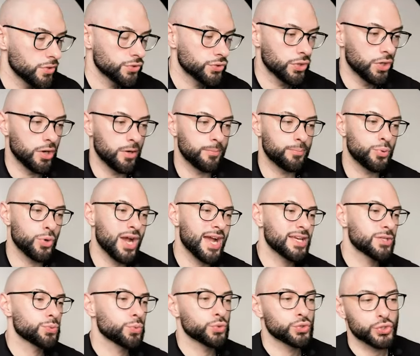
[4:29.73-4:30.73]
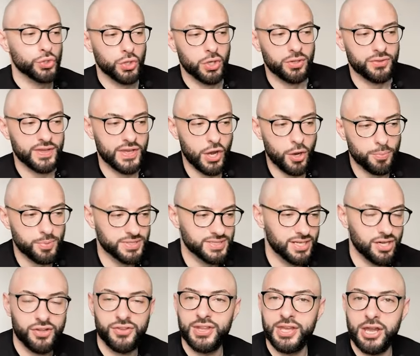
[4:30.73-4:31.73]
So price will show the
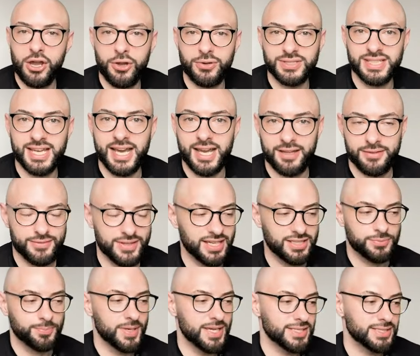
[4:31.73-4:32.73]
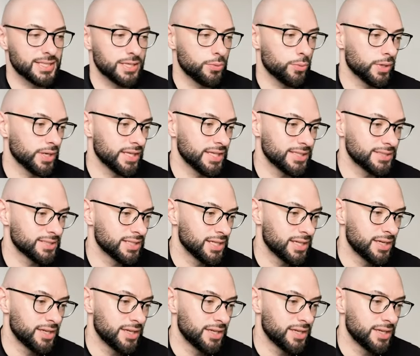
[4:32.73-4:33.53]
opposite on the RSI. That's basically what it is.